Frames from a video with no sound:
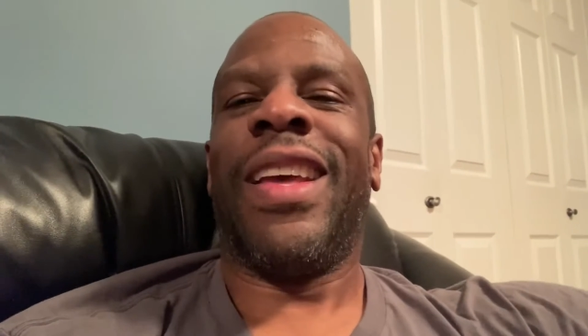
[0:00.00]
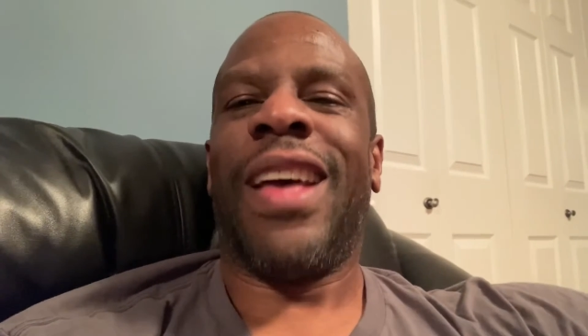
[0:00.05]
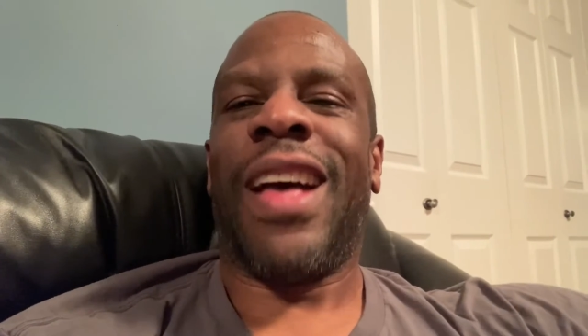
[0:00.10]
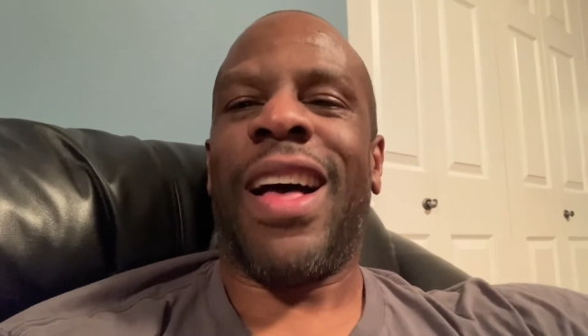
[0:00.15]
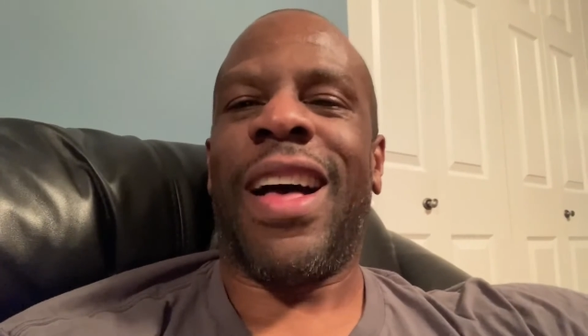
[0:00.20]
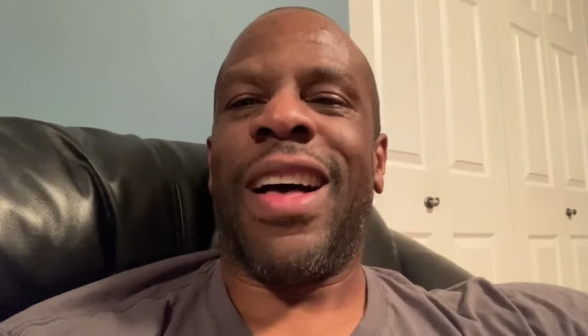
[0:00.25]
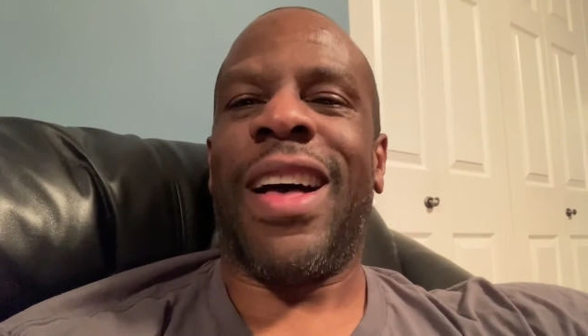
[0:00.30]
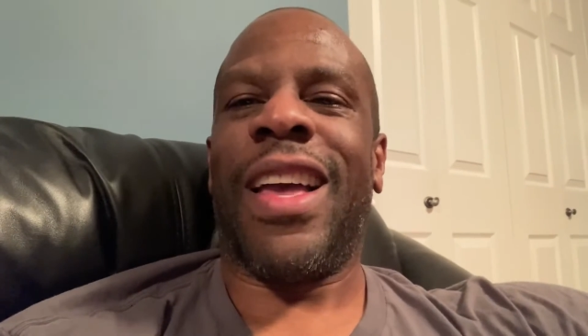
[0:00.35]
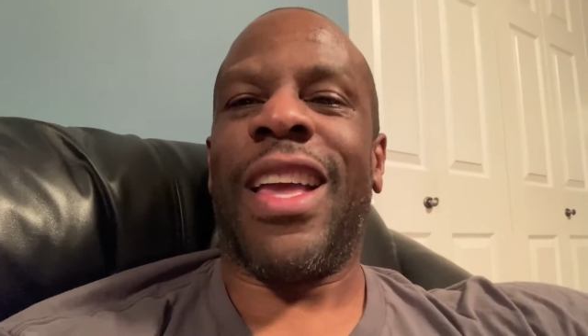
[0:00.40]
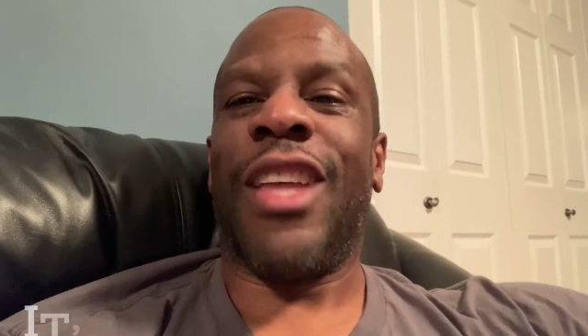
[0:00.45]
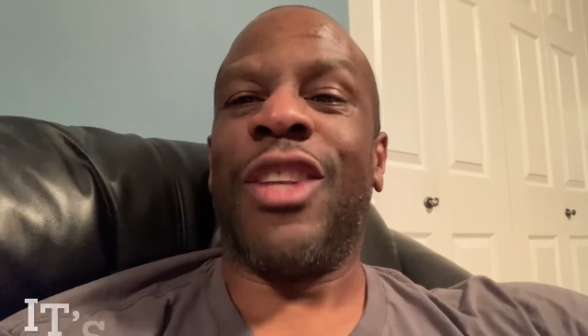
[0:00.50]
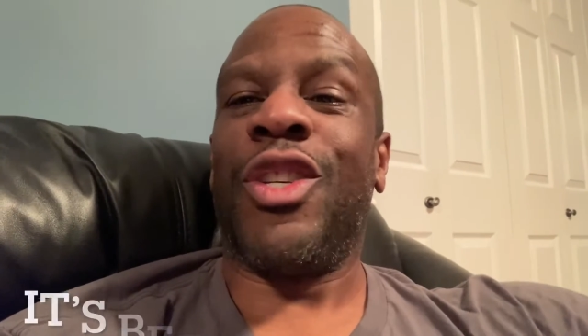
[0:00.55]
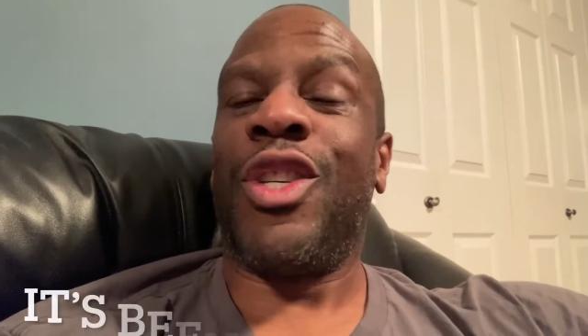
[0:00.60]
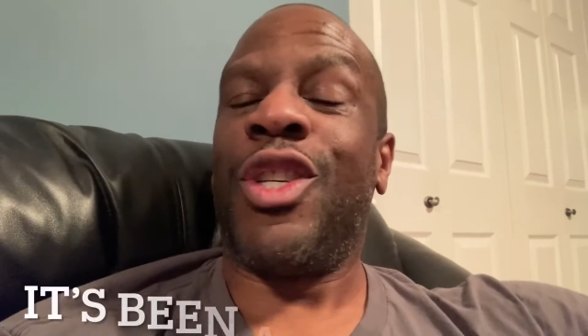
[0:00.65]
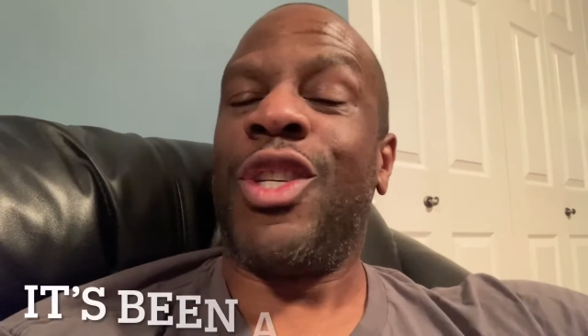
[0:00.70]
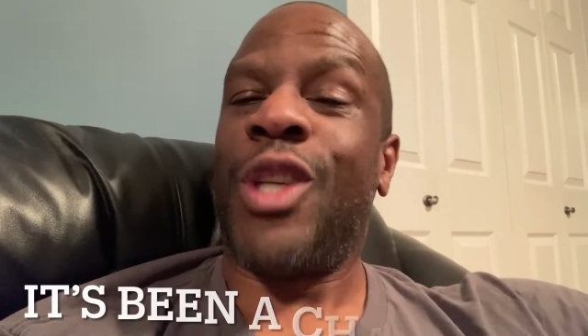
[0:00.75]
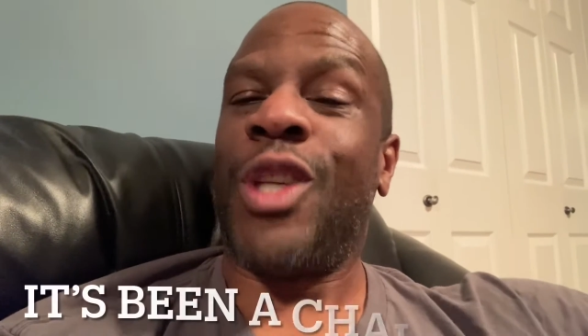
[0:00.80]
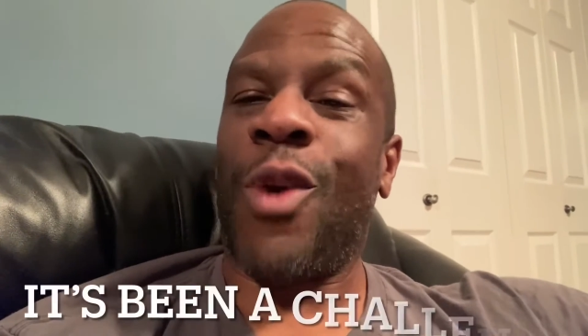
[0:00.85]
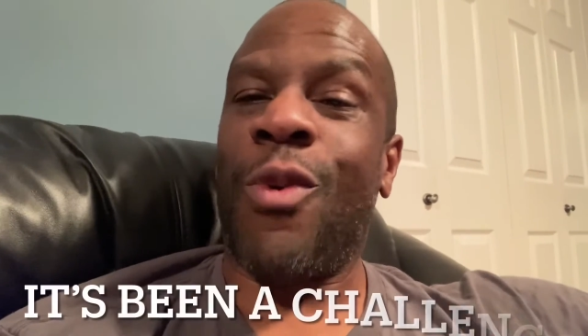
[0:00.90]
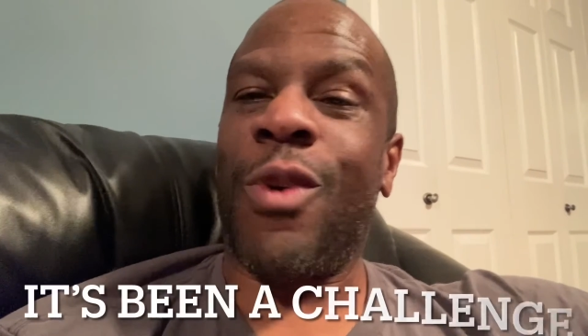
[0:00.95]
and
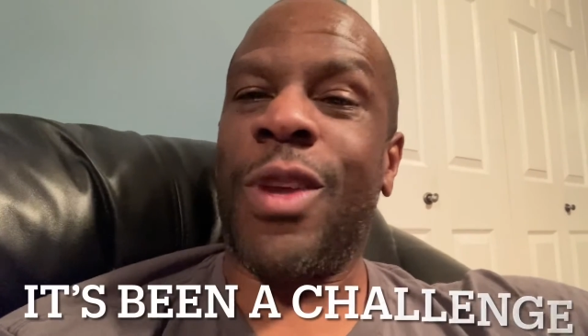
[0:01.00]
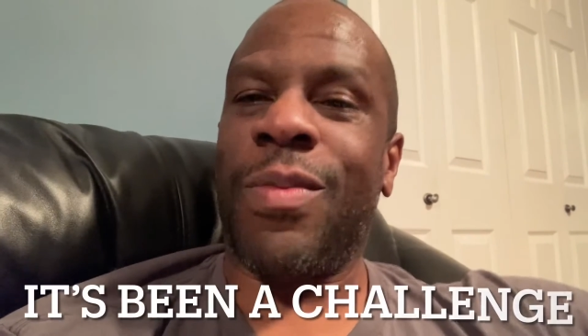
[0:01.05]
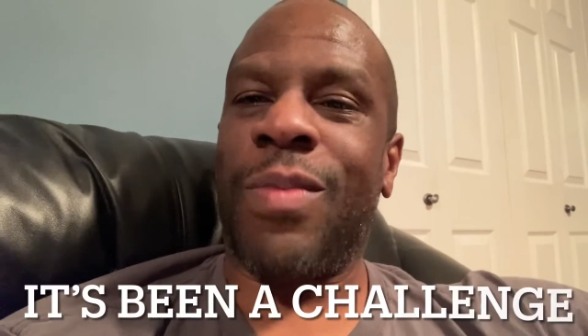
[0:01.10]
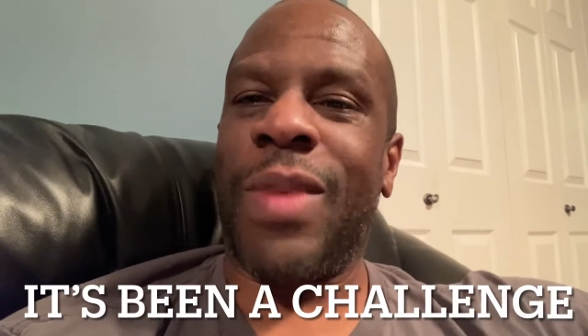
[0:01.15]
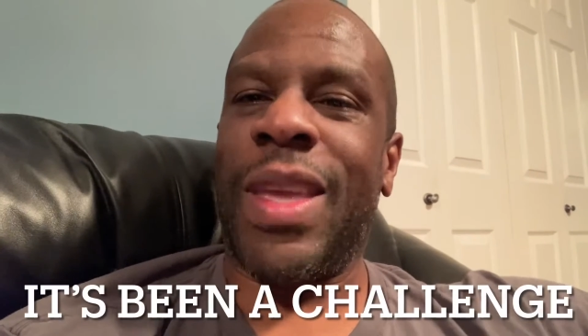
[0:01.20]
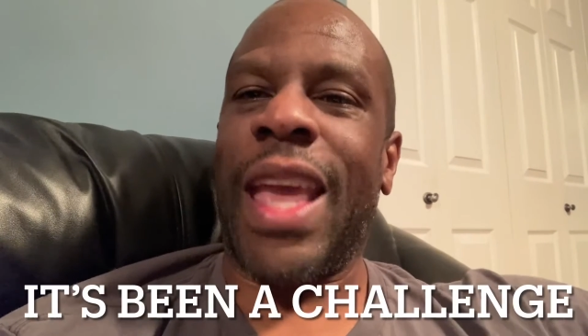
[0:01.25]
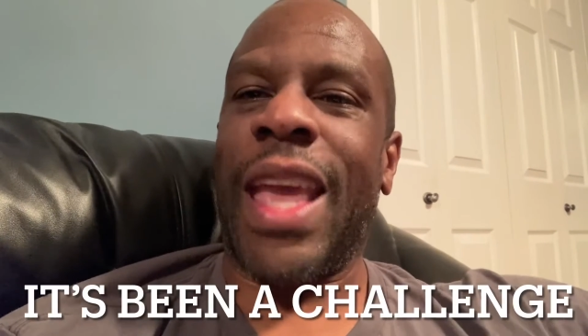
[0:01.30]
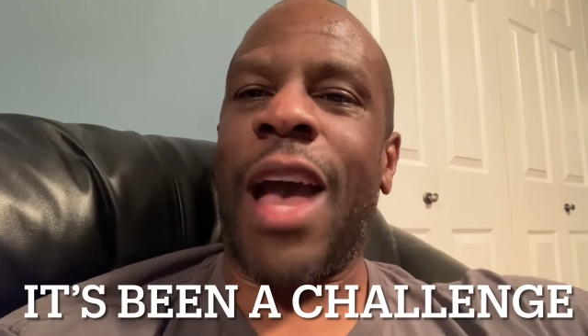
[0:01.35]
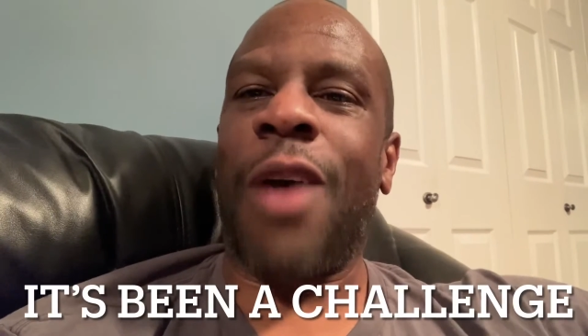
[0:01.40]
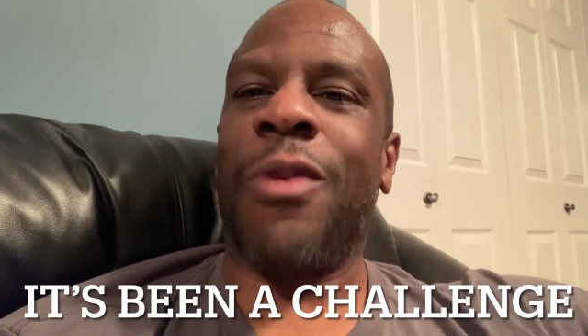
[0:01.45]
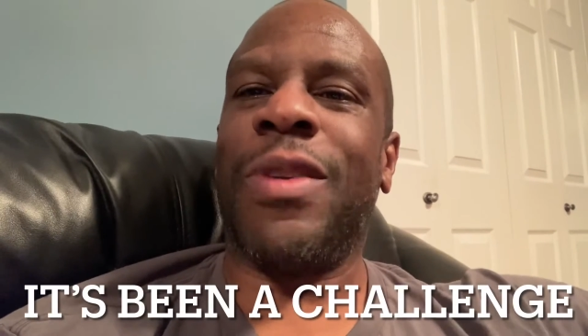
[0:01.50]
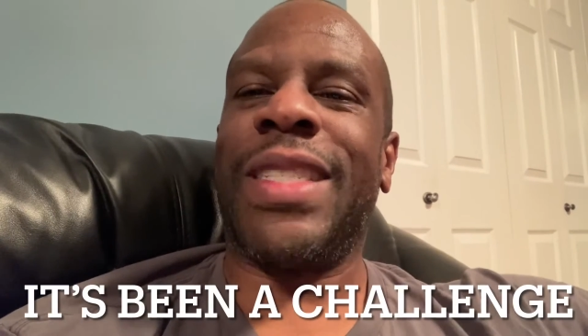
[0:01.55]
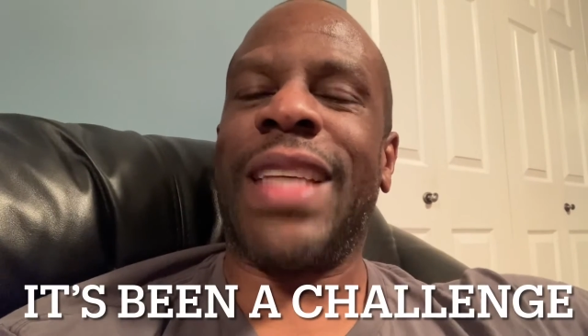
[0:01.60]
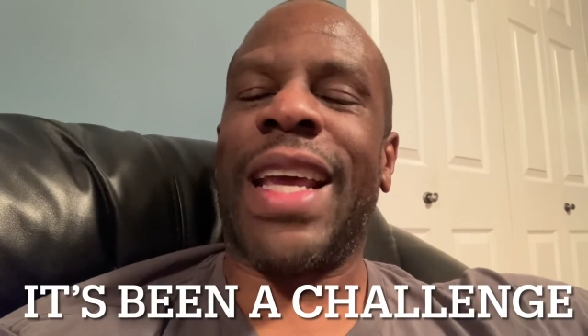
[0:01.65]
showing me how it's